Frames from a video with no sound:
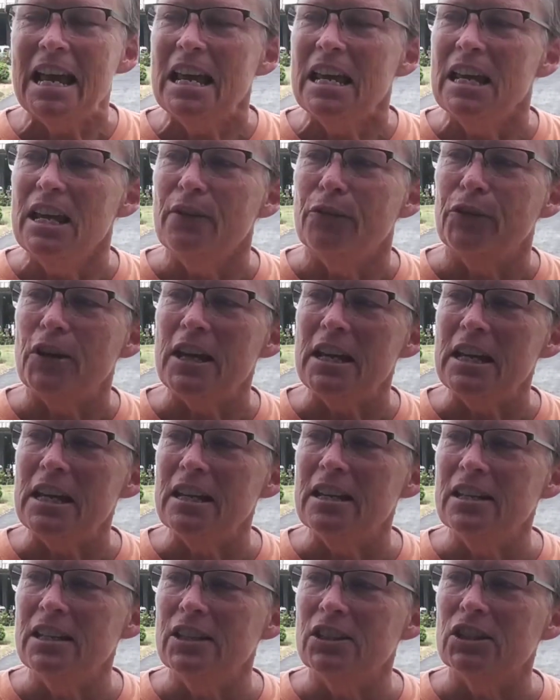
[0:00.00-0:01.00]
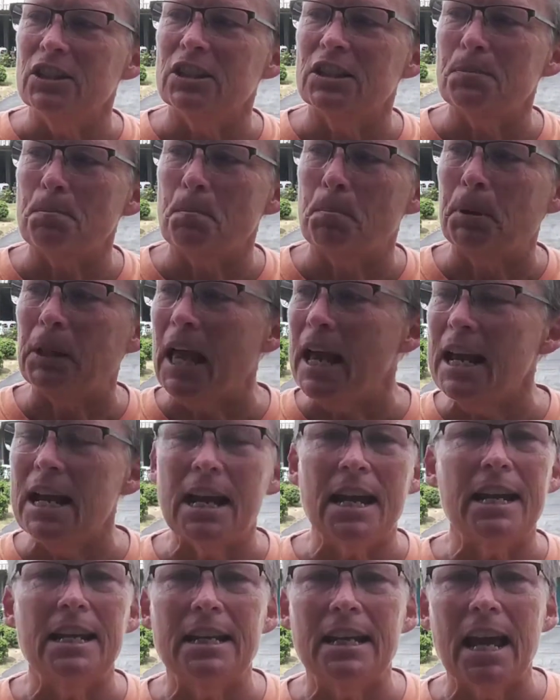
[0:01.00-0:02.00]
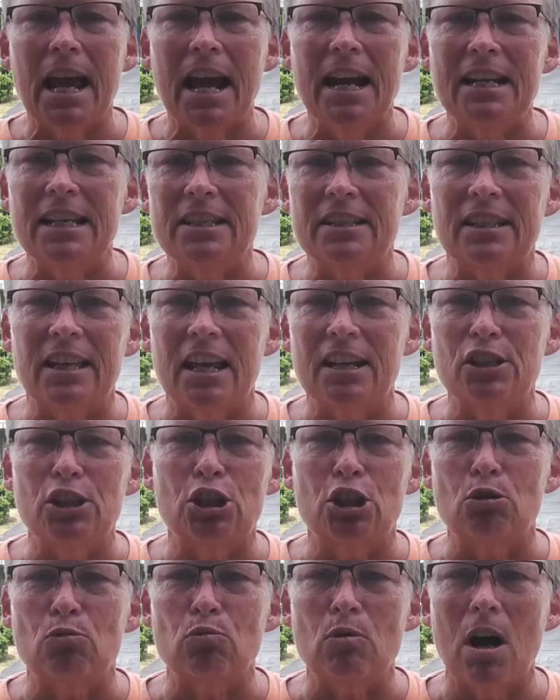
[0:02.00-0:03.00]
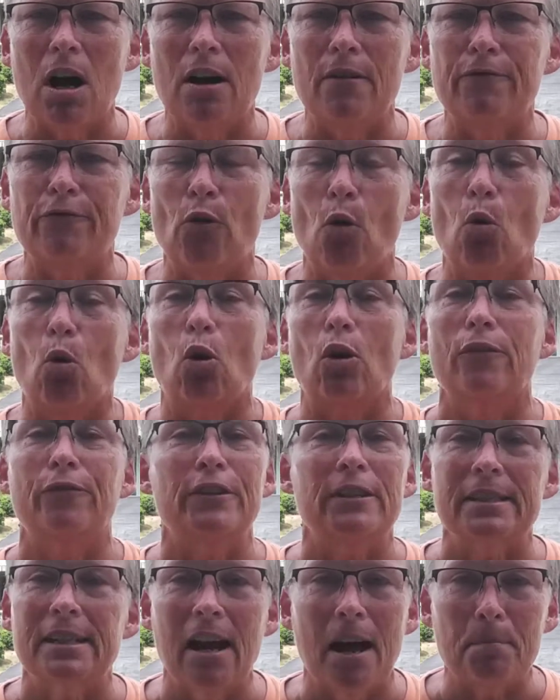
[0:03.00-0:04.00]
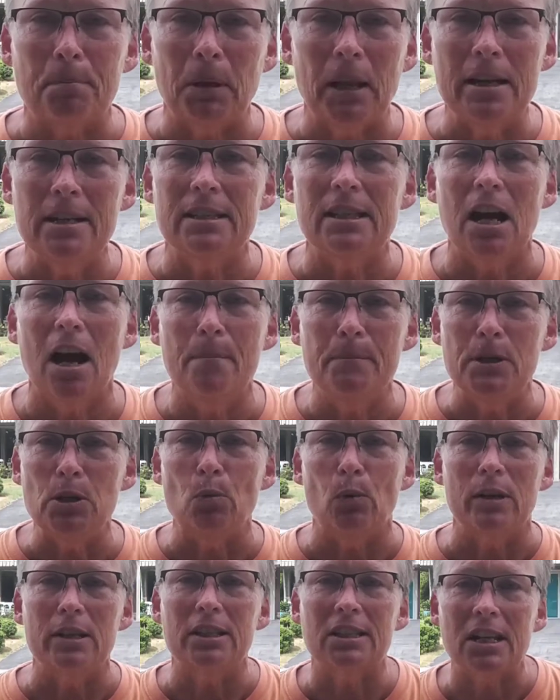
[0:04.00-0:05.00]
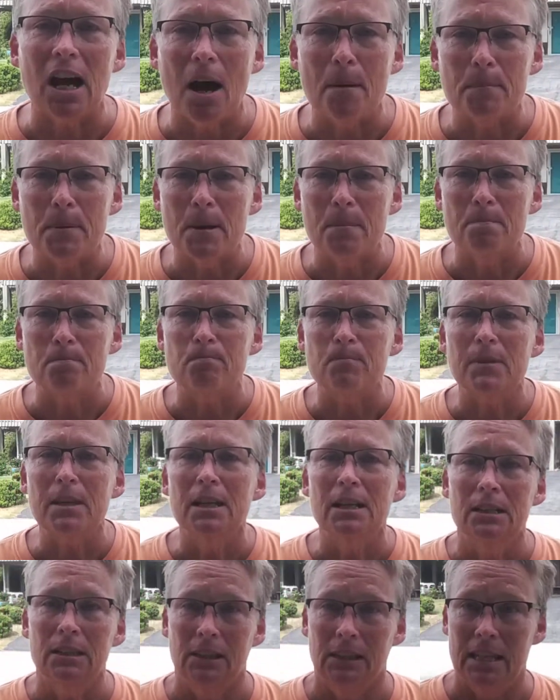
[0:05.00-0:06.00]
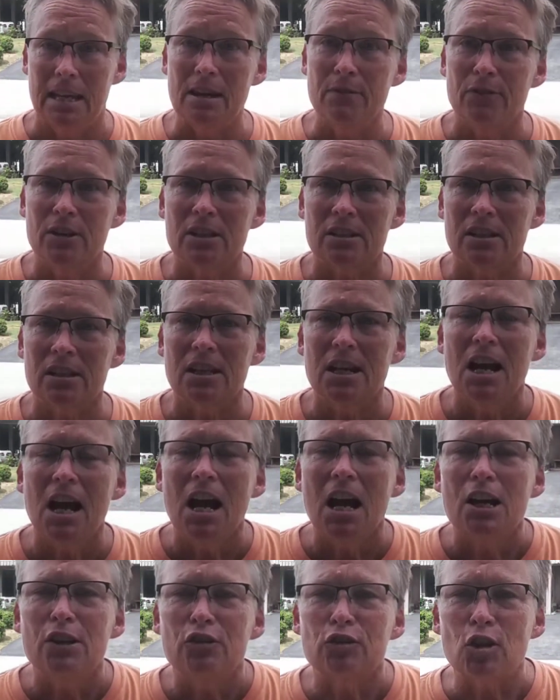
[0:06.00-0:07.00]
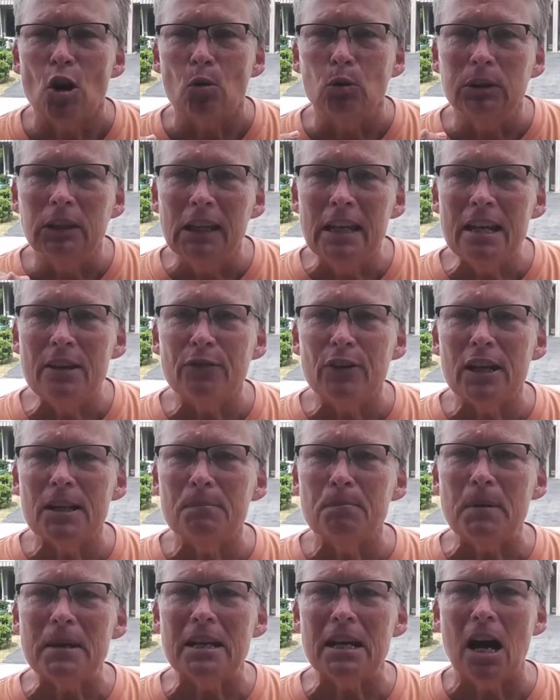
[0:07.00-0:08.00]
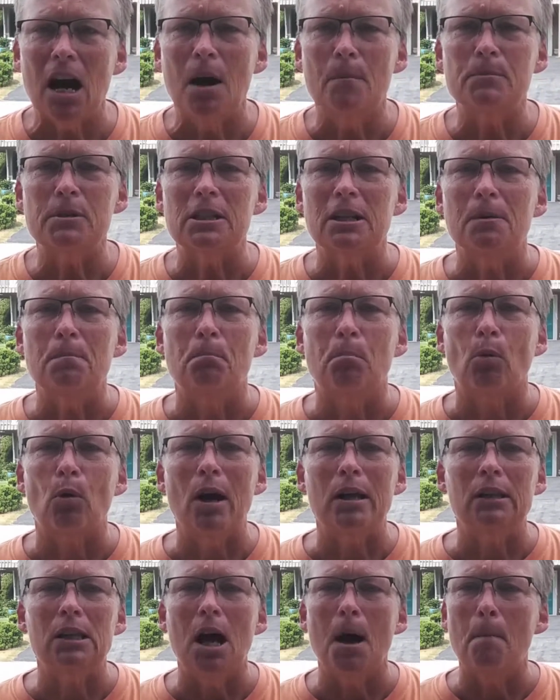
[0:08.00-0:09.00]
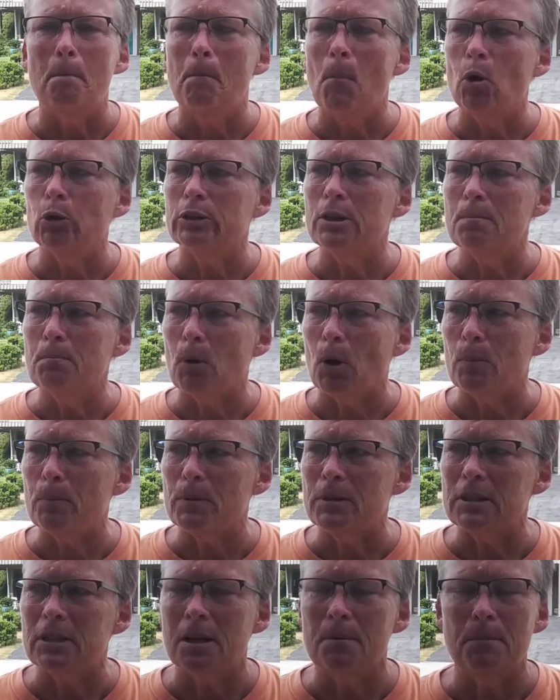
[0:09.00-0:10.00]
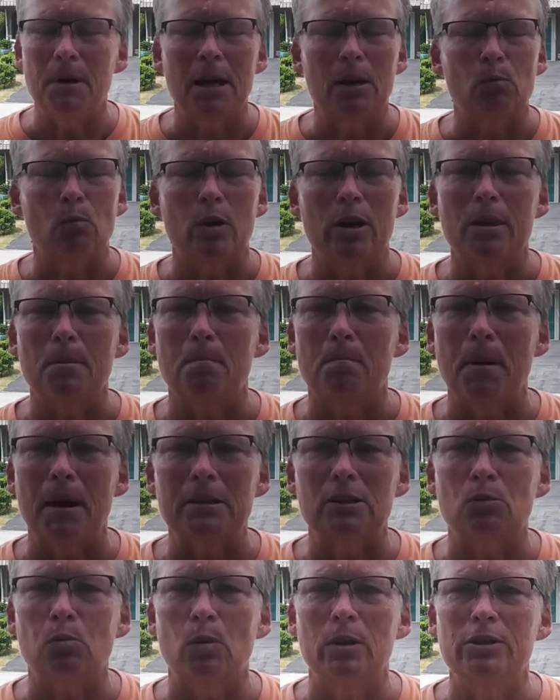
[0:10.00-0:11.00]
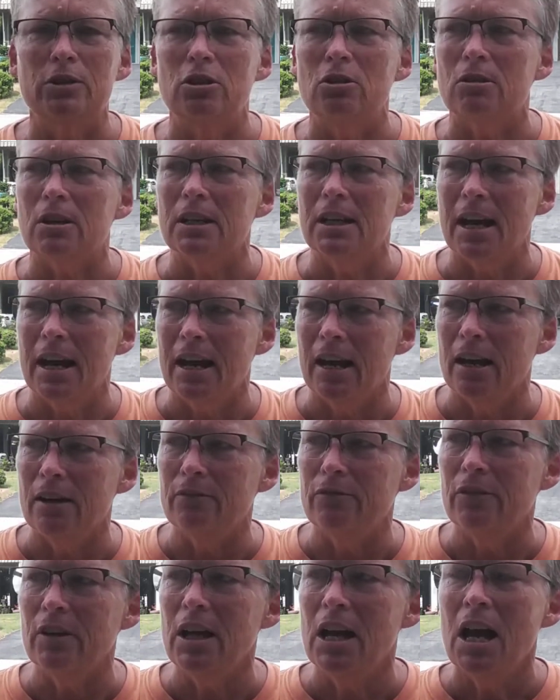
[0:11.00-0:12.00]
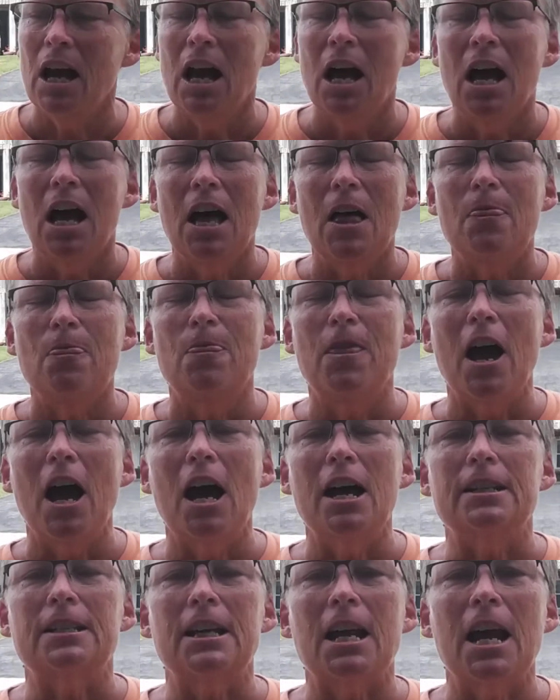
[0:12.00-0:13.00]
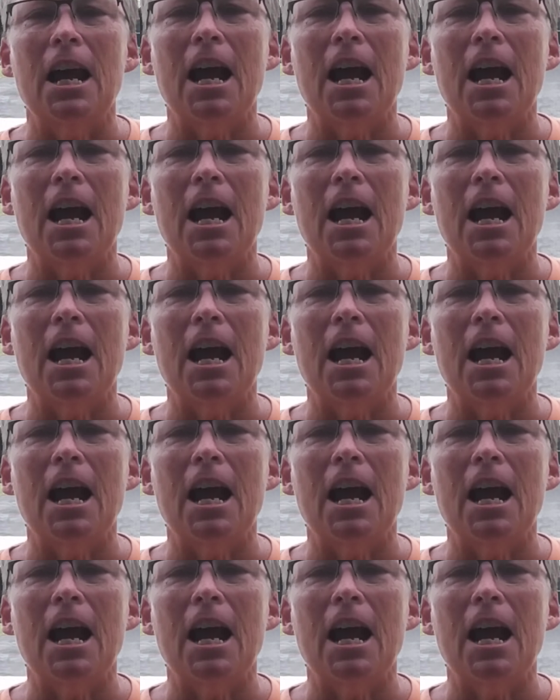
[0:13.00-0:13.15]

If he is playing and he's getting too rough, or if it's not playtime and you want to stop him, leave it. So leave it becomes an umbrella multi-purpose command, one of the best ones you can have, that